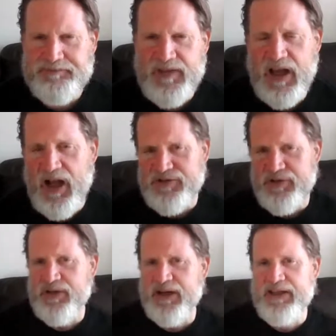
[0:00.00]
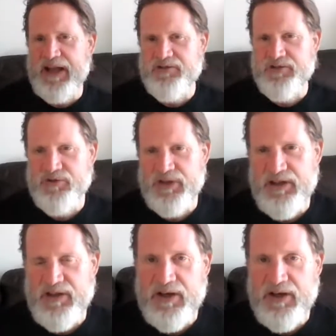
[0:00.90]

Also, it allows you in